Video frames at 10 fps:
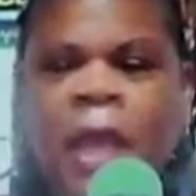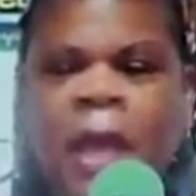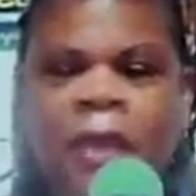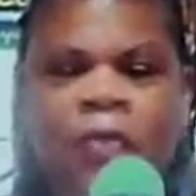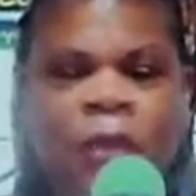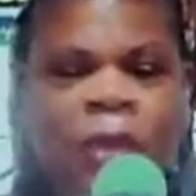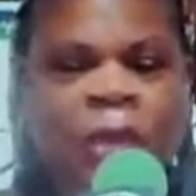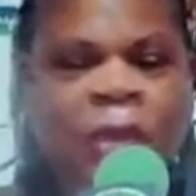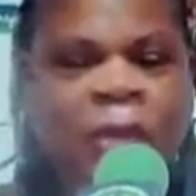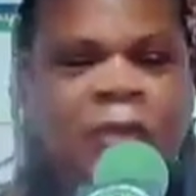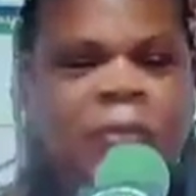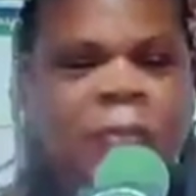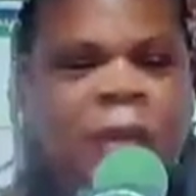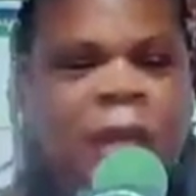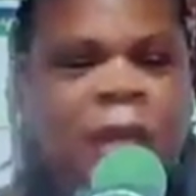And we each
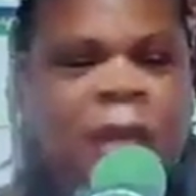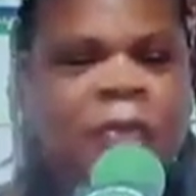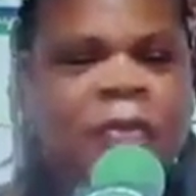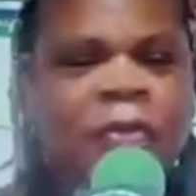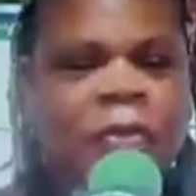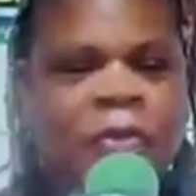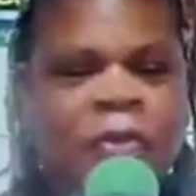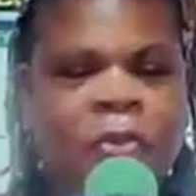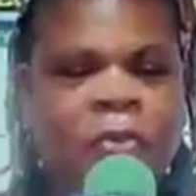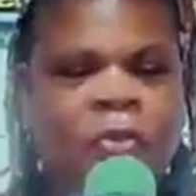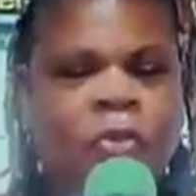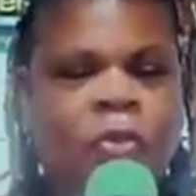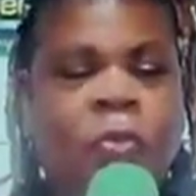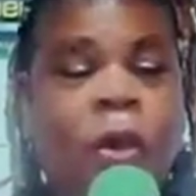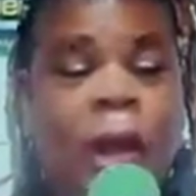began to
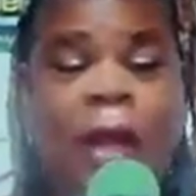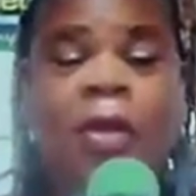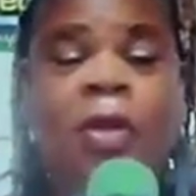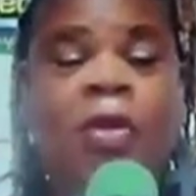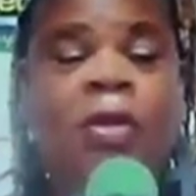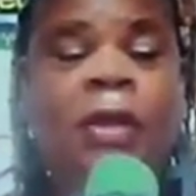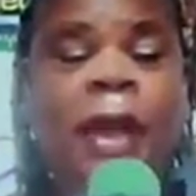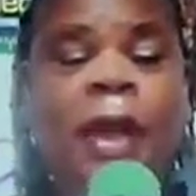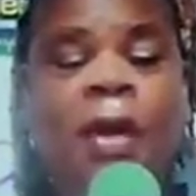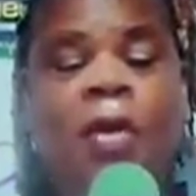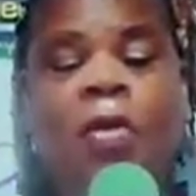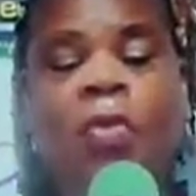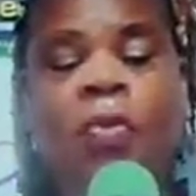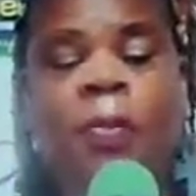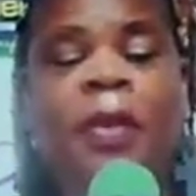do what I call now,
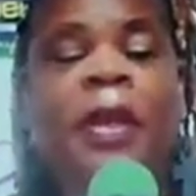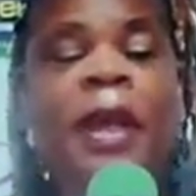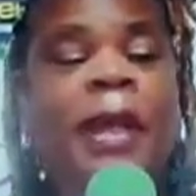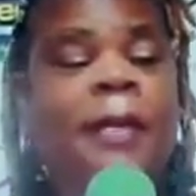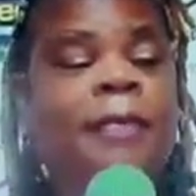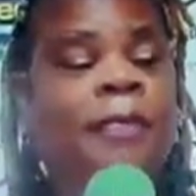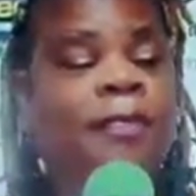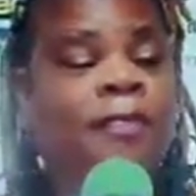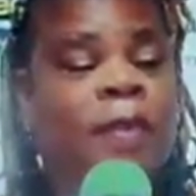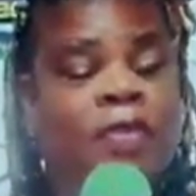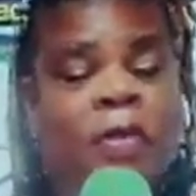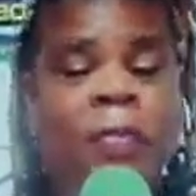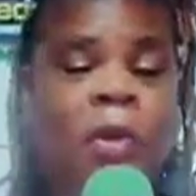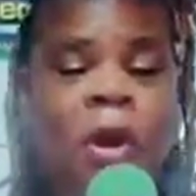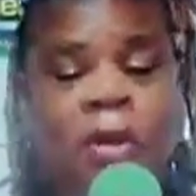we became vision
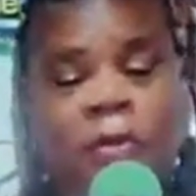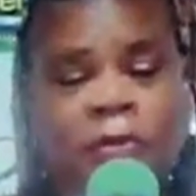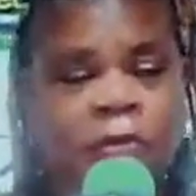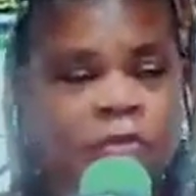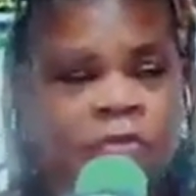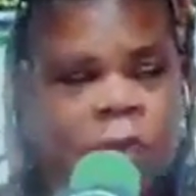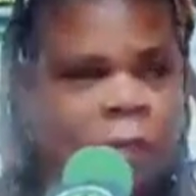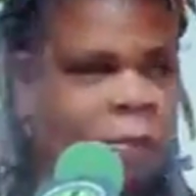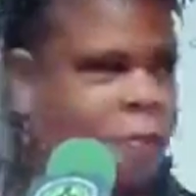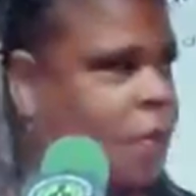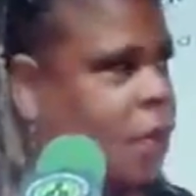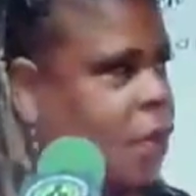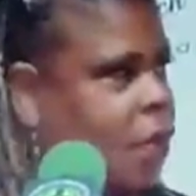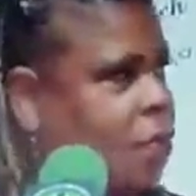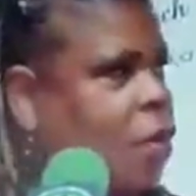partners, dream
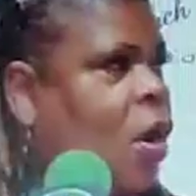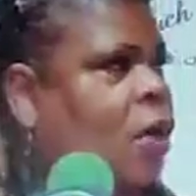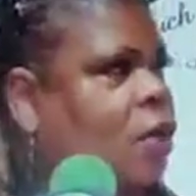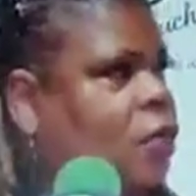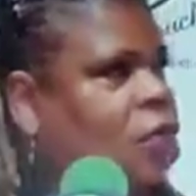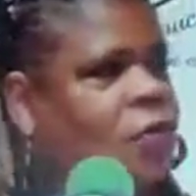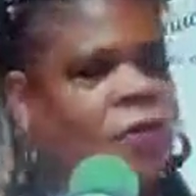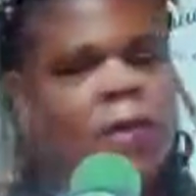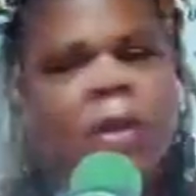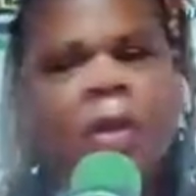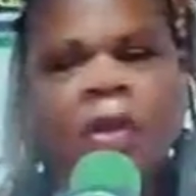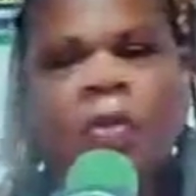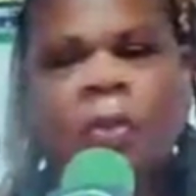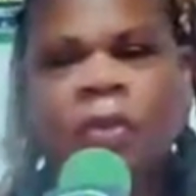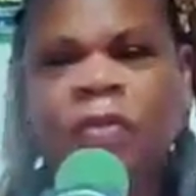partners.
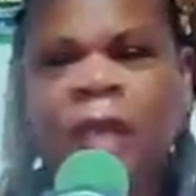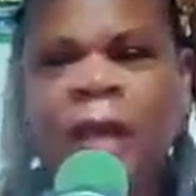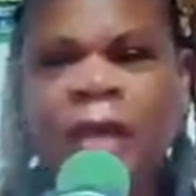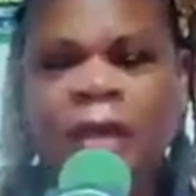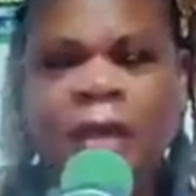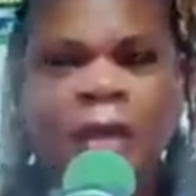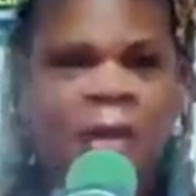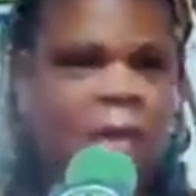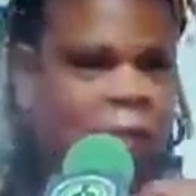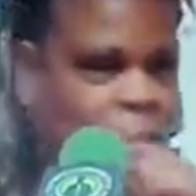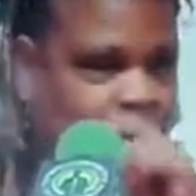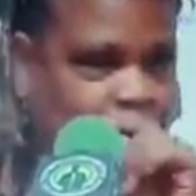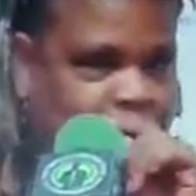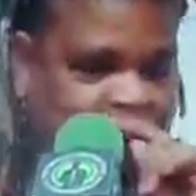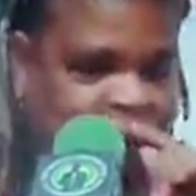We sat and we
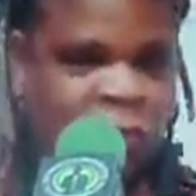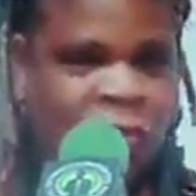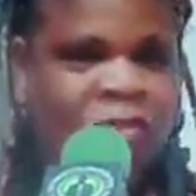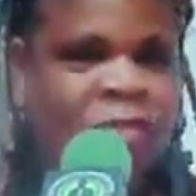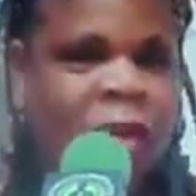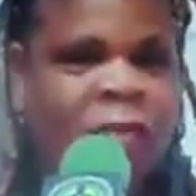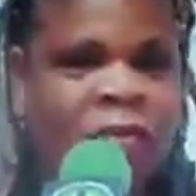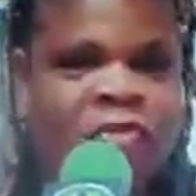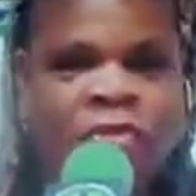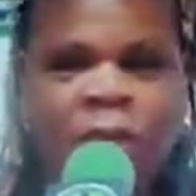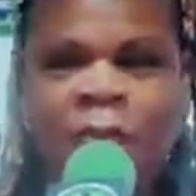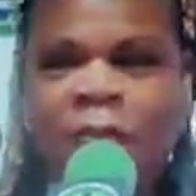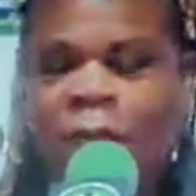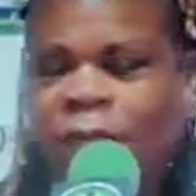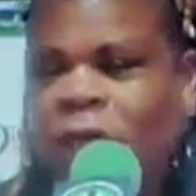listened to each other's dreams
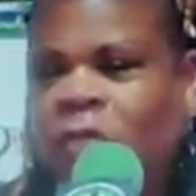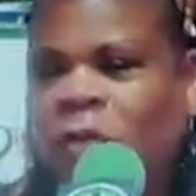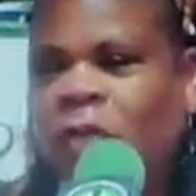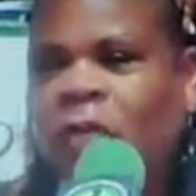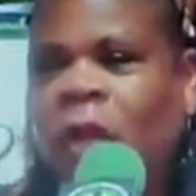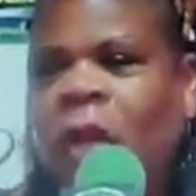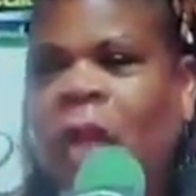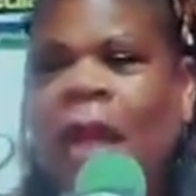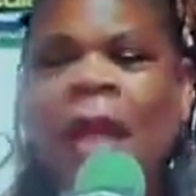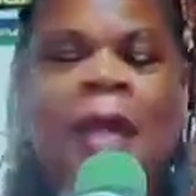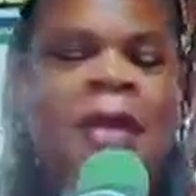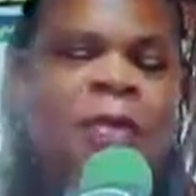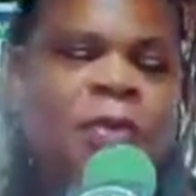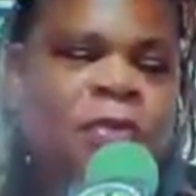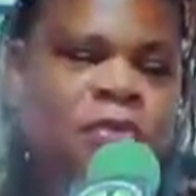and visions. And
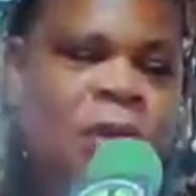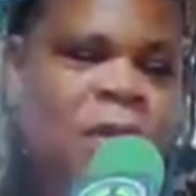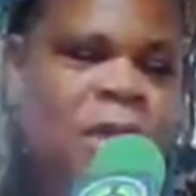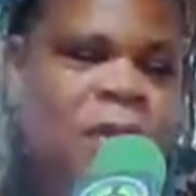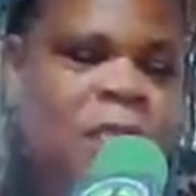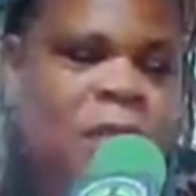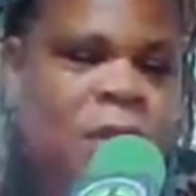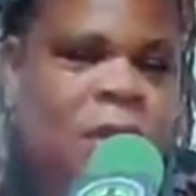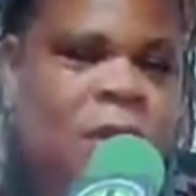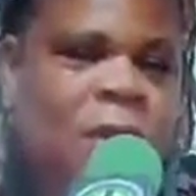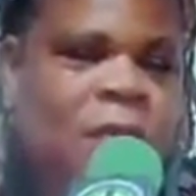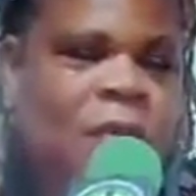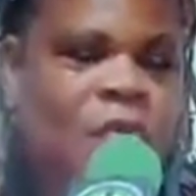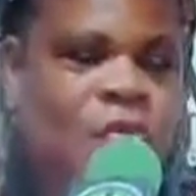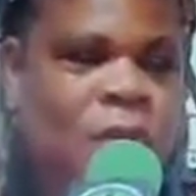there were three, three
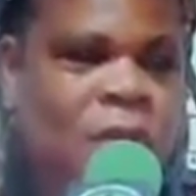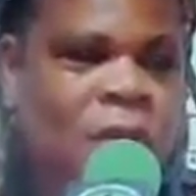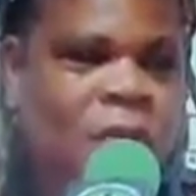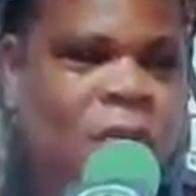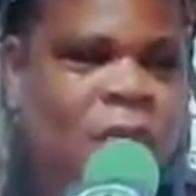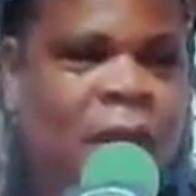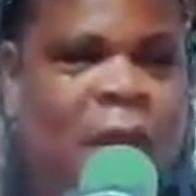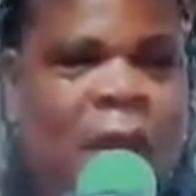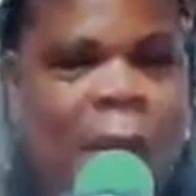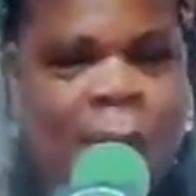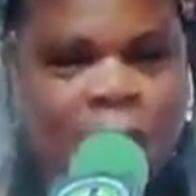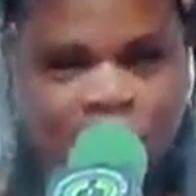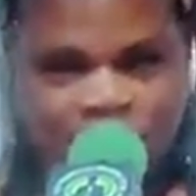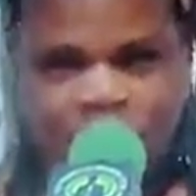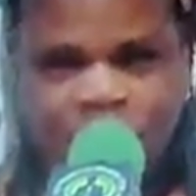careers that came
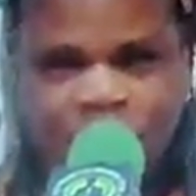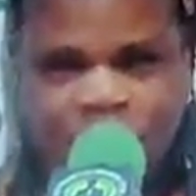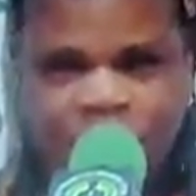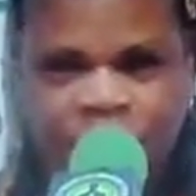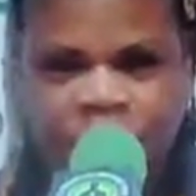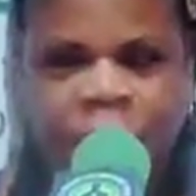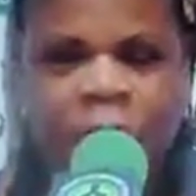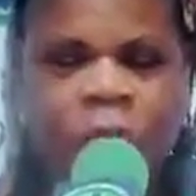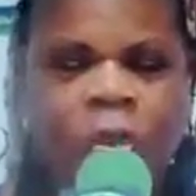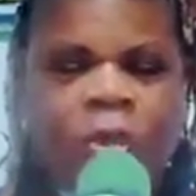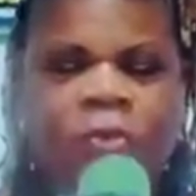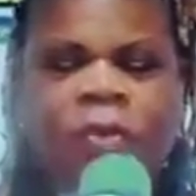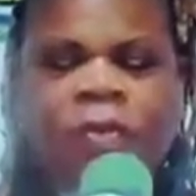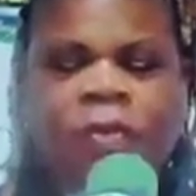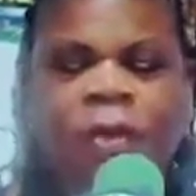up. One
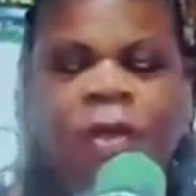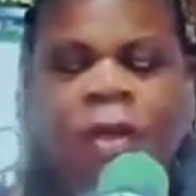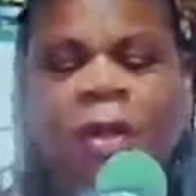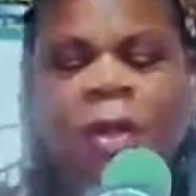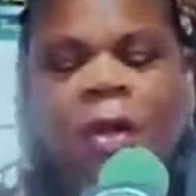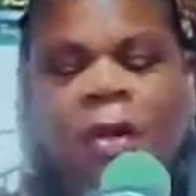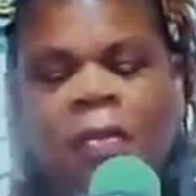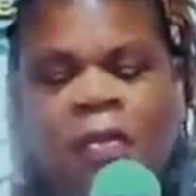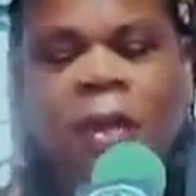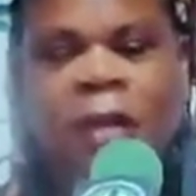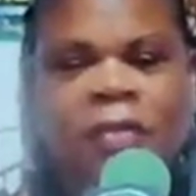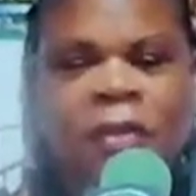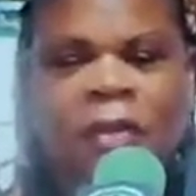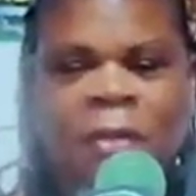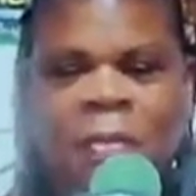was massage
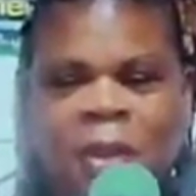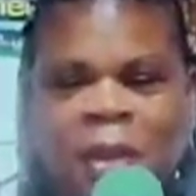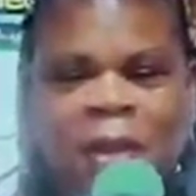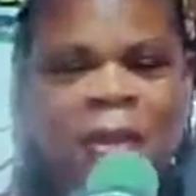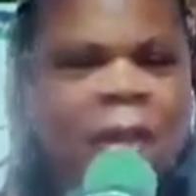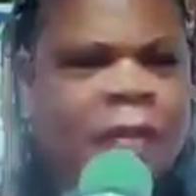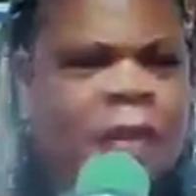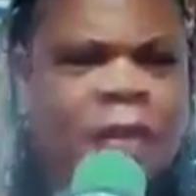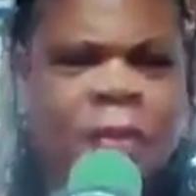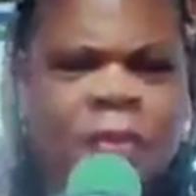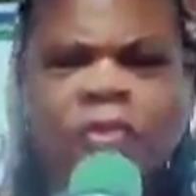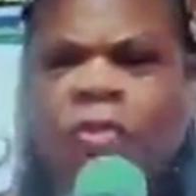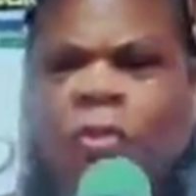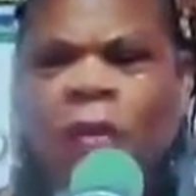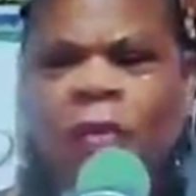therapy, and then there was
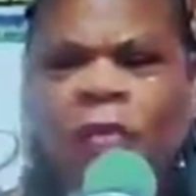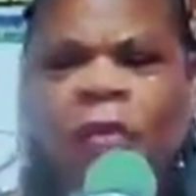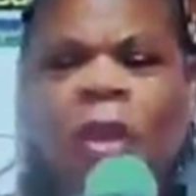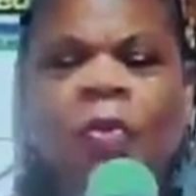two others.